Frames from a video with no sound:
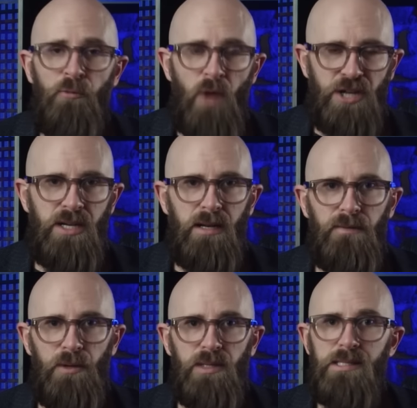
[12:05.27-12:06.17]
Russian
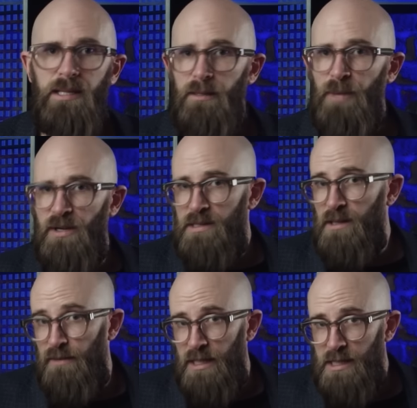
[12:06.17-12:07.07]
influence in the post
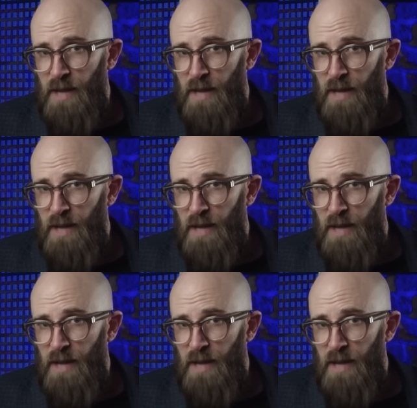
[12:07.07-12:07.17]
Soviet